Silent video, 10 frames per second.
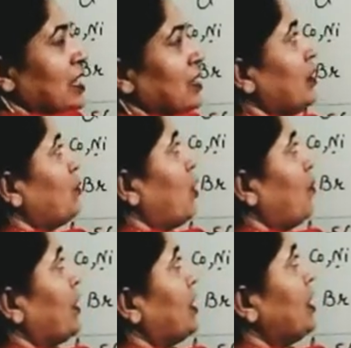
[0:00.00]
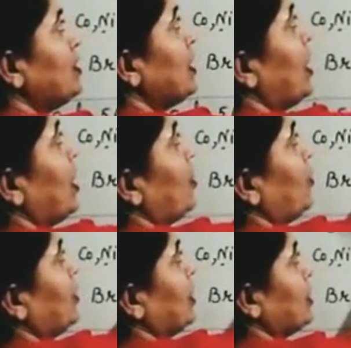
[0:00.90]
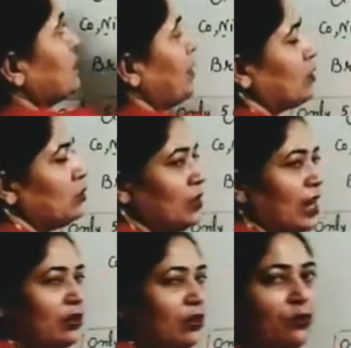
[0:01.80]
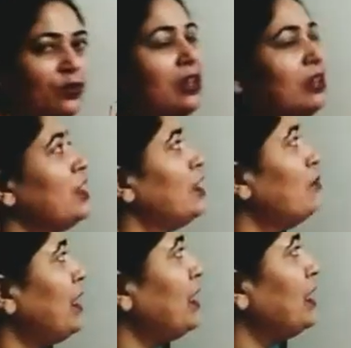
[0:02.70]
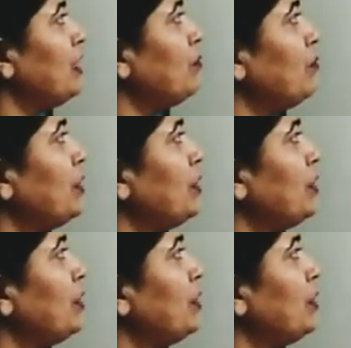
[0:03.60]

in the properties with respect to that of the beryllium.